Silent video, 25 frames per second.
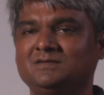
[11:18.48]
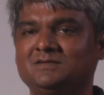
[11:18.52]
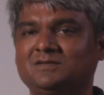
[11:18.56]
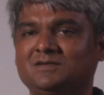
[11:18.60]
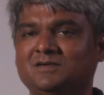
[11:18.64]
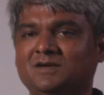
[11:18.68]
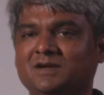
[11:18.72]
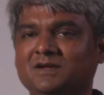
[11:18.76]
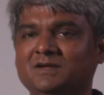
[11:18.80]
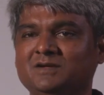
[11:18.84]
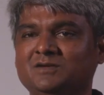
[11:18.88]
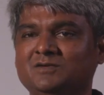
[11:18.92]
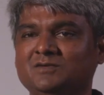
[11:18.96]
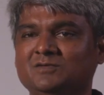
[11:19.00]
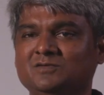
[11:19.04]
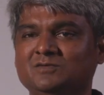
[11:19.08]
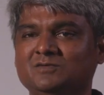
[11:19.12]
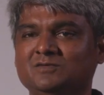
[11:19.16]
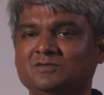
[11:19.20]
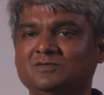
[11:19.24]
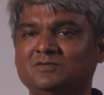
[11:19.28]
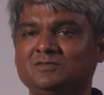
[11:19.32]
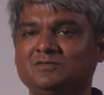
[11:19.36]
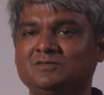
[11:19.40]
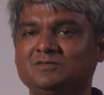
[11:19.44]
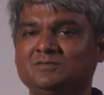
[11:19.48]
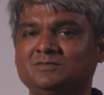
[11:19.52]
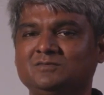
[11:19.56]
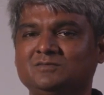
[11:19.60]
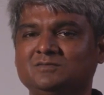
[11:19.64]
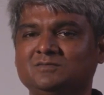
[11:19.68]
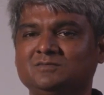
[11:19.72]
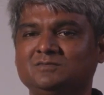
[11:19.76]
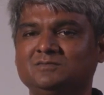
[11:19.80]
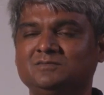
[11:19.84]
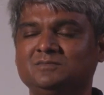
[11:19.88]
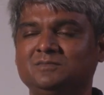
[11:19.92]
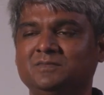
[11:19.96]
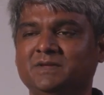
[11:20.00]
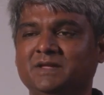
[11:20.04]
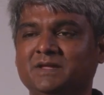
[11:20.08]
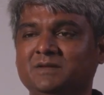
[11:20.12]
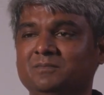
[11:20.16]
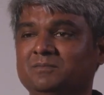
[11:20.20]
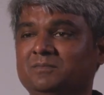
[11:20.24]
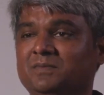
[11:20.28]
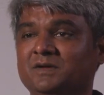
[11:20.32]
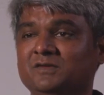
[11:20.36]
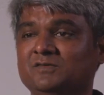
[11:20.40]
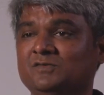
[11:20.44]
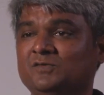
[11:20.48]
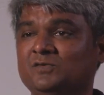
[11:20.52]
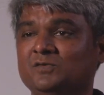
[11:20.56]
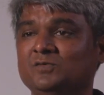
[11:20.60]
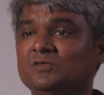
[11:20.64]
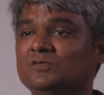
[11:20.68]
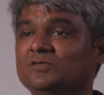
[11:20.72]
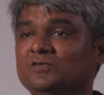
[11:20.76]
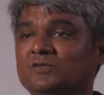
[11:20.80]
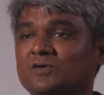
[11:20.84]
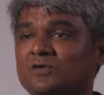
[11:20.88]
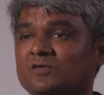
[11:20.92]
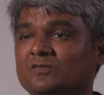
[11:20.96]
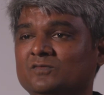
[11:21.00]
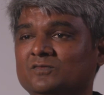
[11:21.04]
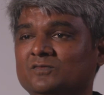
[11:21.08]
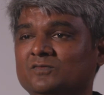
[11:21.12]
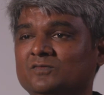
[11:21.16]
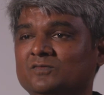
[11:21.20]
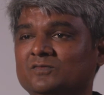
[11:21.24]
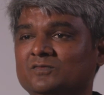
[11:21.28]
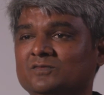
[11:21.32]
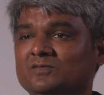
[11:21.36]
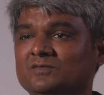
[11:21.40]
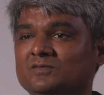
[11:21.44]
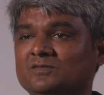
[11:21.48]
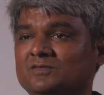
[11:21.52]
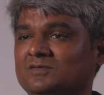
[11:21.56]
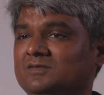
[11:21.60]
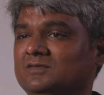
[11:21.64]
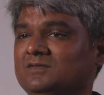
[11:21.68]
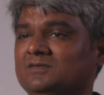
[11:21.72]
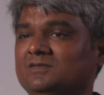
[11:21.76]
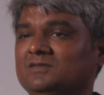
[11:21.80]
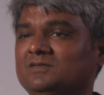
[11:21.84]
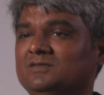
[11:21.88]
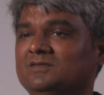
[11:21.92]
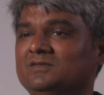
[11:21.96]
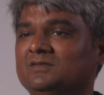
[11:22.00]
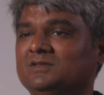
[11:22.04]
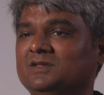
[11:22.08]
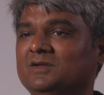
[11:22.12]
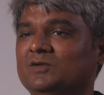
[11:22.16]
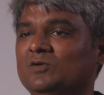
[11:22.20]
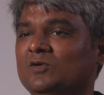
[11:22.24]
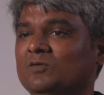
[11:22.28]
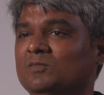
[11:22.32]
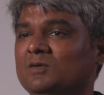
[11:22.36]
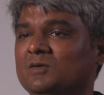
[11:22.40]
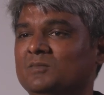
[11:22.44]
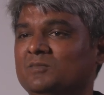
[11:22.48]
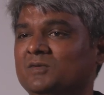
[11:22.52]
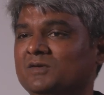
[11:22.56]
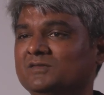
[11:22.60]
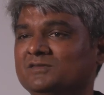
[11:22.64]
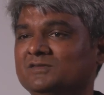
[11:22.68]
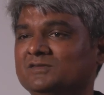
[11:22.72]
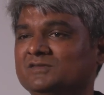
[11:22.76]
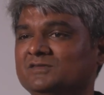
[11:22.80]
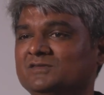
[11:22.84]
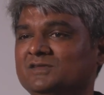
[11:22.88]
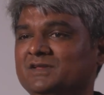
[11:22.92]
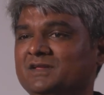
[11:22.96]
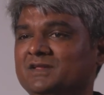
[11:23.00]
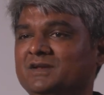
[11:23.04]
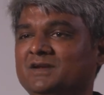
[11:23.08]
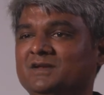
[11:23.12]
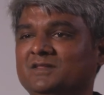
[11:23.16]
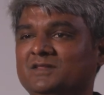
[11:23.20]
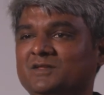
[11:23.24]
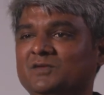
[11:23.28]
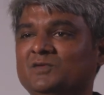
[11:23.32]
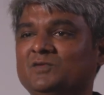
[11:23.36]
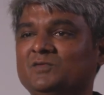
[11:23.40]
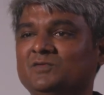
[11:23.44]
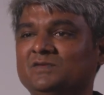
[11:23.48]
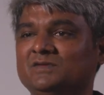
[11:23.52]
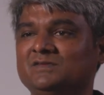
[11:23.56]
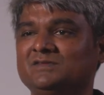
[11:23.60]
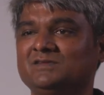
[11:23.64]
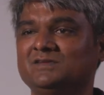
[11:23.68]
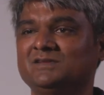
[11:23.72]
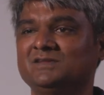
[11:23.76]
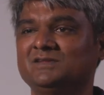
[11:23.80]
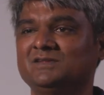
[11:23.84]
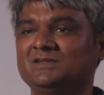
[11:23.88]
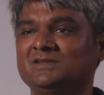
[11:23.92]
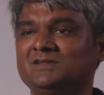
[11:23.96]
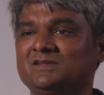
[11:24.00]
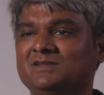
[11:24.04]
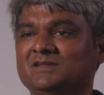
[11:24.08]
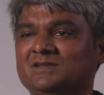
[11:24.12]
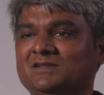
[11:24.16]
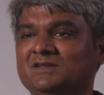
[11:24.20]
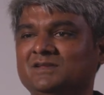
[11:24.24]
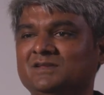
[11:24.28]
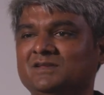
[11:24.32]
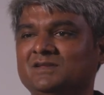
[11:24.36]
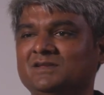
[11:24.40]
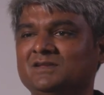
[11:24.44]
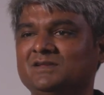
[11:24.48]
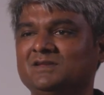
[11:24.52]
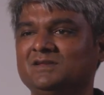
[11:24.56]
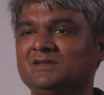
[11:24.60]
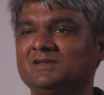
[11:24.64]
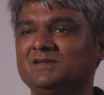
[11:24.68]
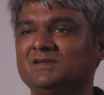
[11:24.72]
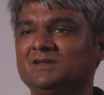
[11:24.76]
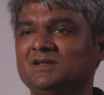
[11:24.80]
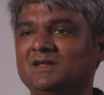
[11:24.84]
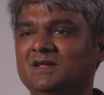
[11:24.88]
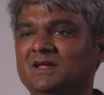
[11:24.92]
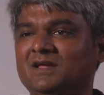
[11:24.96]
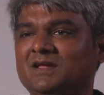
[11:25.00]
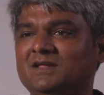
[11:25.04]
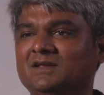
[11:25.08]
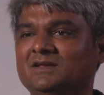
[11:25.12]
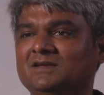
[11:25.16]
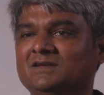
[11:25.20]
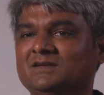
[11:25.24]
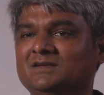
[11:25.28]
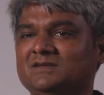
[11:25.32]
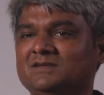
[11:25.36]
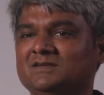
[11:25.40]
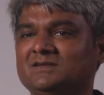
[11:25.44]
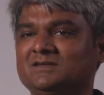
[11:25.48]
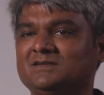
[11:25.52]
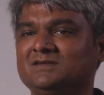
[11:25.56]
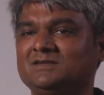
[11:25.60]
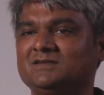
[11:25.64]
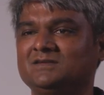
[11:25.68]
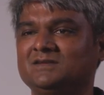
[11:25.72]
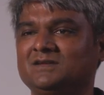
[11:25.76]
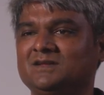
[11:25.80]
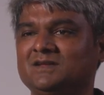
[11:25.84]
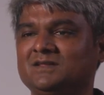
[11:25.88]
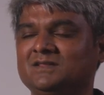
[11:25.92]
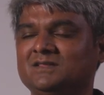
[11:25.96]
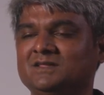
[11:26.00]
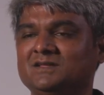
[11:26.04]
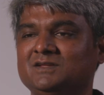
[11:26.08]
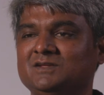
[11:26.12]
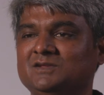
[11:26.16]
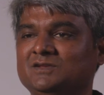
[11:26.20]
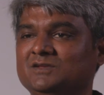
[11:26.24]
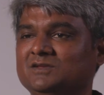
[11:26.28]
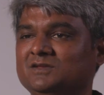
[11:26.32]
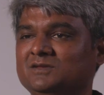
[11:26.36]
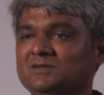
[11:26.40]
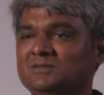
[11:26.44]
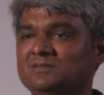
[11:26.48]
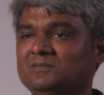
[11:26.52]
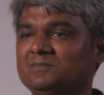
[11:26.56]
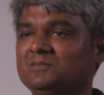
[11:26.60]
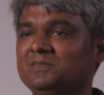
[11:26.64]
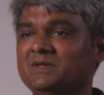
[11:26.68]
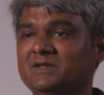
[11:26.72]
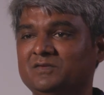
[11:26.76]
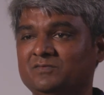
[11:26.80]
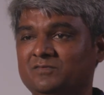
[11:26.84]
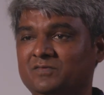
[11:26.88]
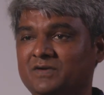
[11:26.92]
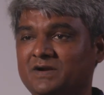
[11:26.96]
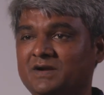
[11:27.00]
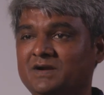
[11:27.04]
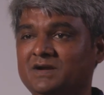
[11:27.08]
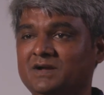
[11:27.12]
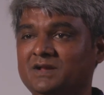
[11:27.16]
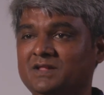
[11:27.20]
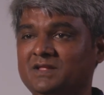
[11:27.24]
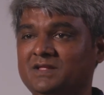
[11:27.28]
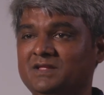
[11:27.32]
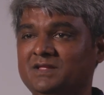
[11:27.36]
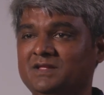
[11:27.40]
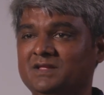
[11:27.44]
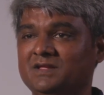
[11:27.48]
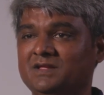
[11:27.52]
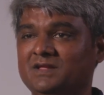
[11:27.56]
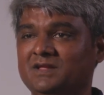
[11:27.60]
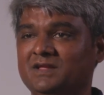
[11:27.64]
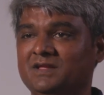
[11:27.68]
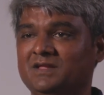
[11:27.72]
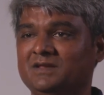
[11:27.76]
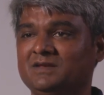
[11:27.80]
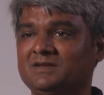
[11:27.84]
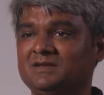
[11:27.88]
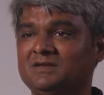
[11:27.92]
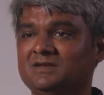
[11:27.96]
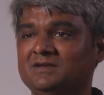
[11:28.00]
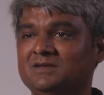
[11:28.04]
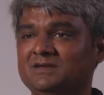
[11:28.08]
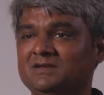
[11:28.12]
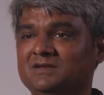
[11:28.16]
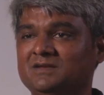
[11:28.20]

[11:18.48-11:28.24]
try to make best use of the global presence here at the university. And I think being friendly and